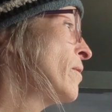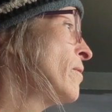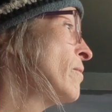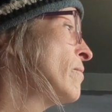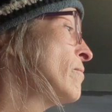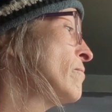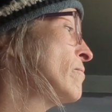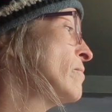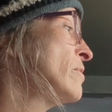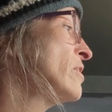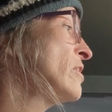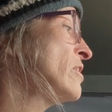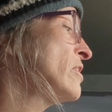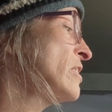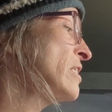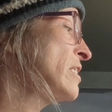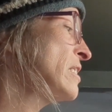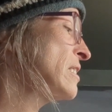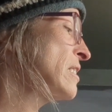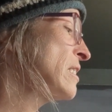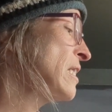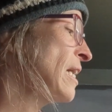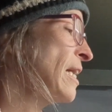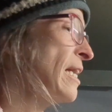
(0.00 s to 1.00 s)

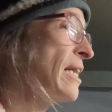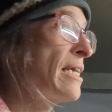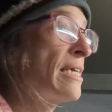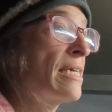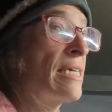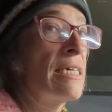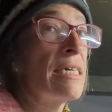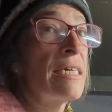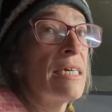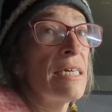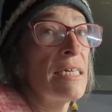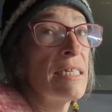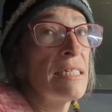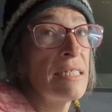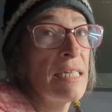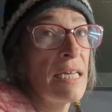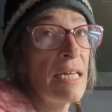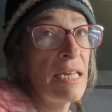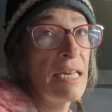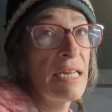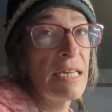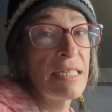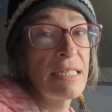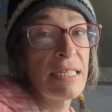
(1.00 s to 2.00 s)
really like
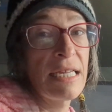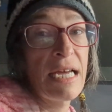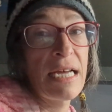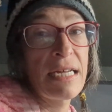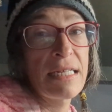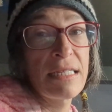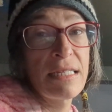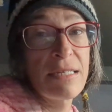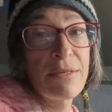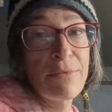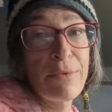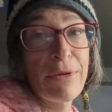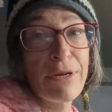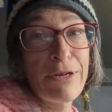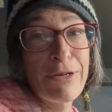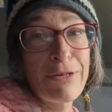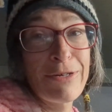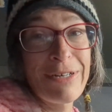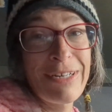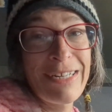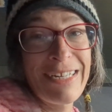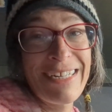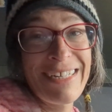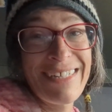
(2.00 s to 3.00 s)
said exactly where
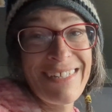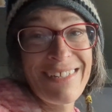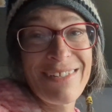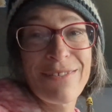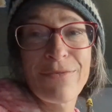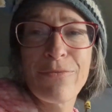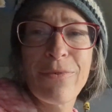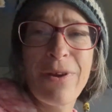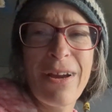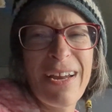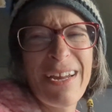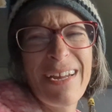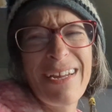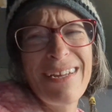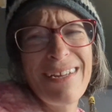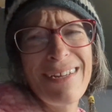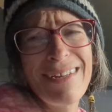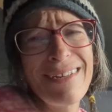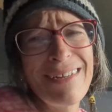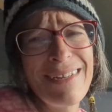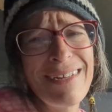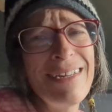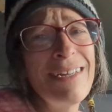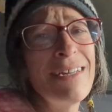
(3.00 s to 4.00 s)
it is, right?
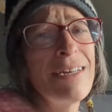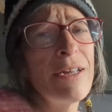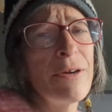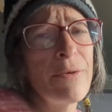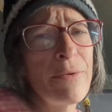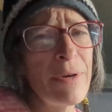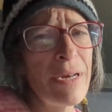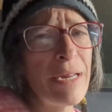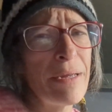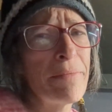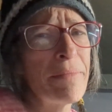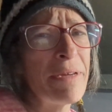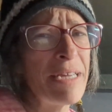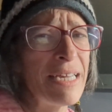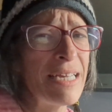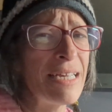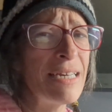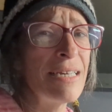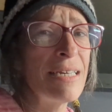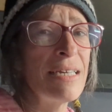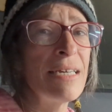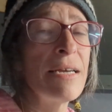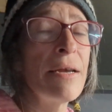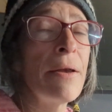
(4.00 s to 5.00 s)
You know what I
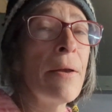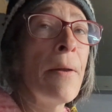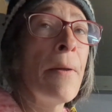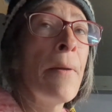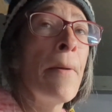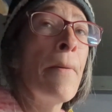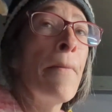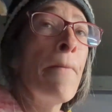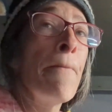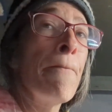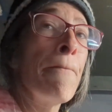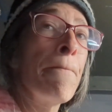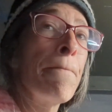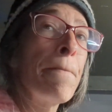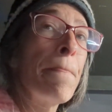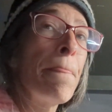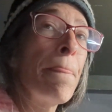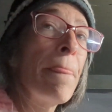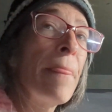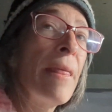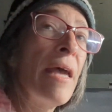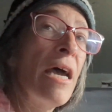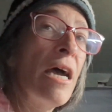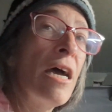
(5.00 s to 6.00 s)
mean?
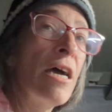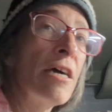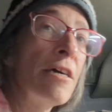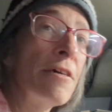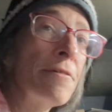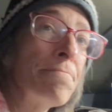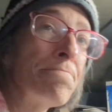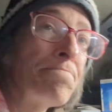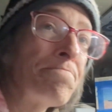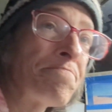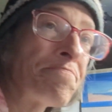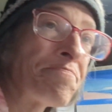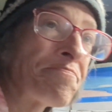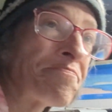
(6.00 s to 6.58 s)
But